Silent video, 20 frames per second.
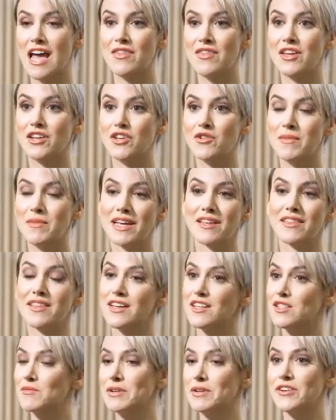and then you make
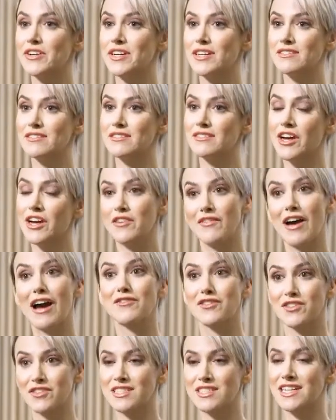the experience kind of
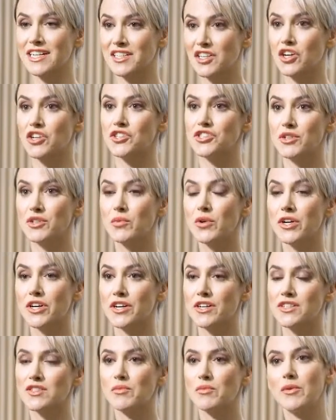after the technology
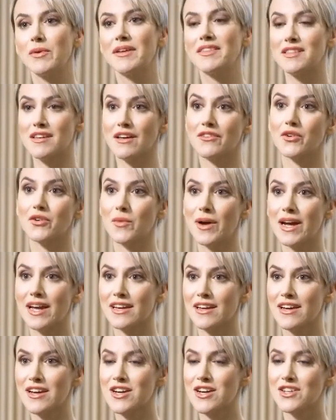works, we went the other
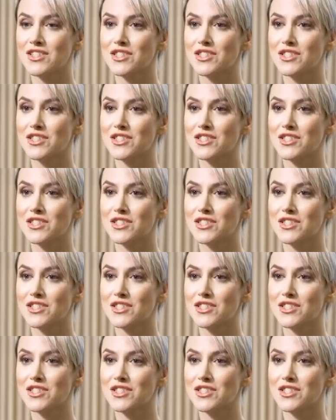way.